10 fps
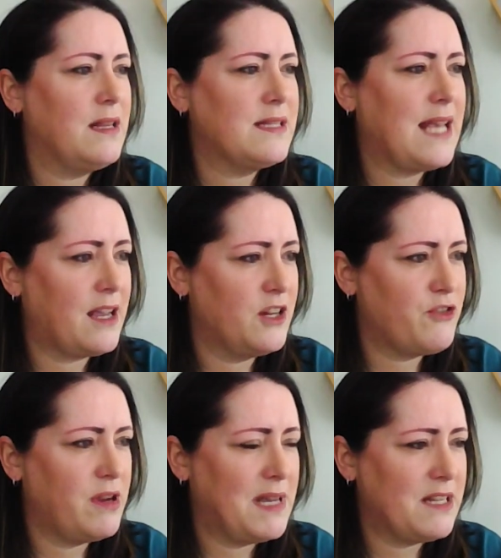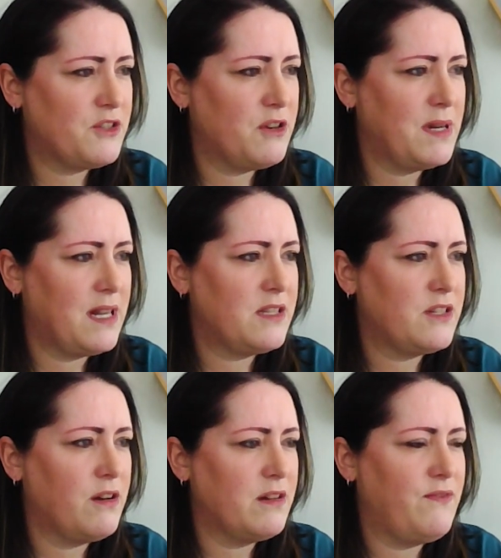second trimester when I
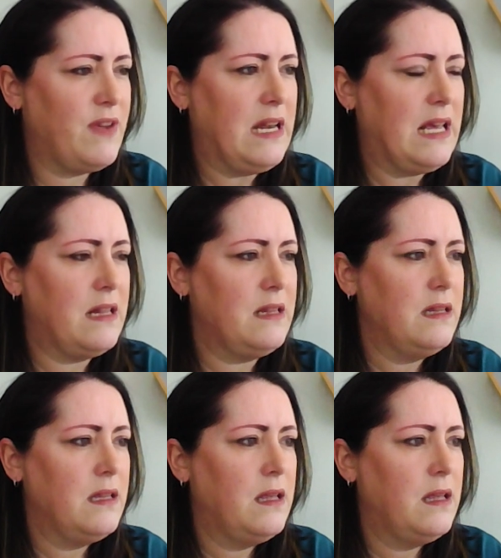started to feel ill,